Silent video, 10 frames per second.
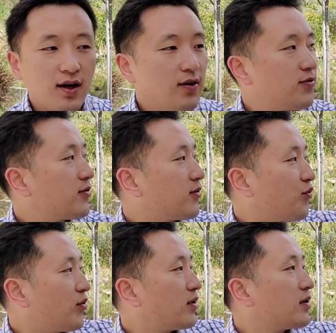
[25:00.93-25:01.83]
If
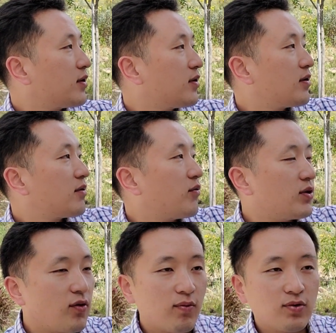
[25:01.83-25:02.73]
when you
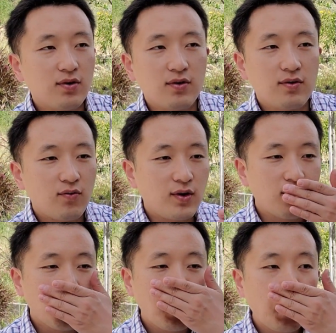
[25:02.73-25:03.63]
open the
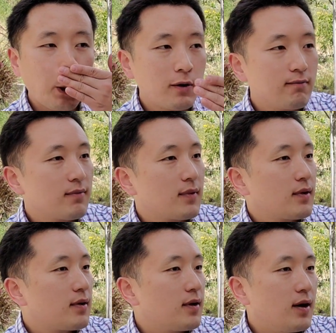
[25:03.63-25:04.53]
window
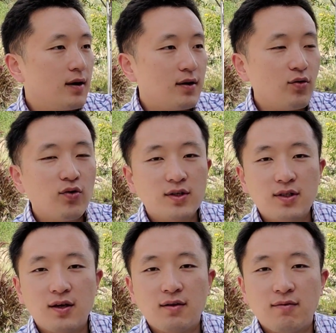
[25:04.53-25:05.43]
and you will
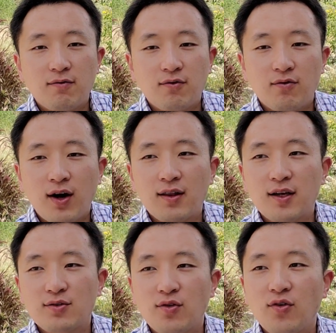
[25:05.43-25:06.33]
see right
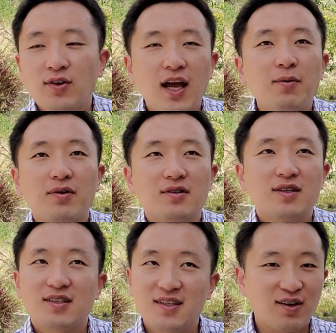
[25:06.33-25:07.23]
next to your neighbors,
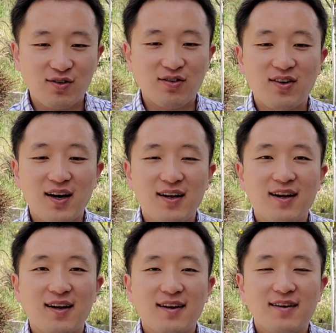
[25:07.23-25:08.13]
it's not good, right?
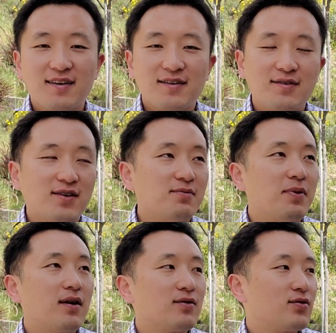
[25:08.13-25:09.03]
So it's
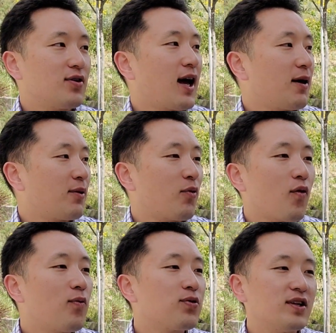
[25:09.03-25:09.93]
better to have a more
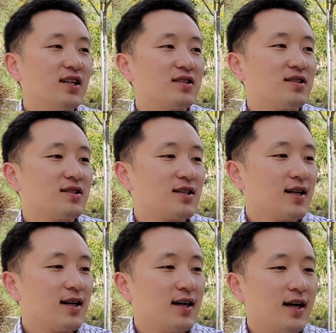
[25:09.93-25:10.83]
openness
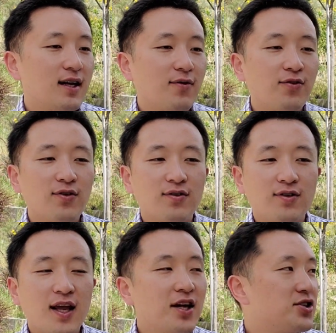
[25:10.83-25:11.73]
and the view
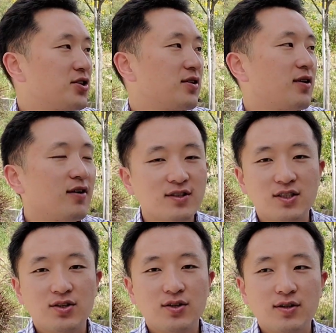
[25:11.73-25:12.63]
nature of a
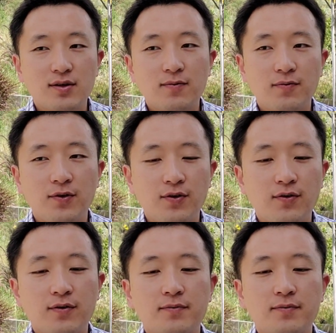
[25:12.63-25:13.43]
view.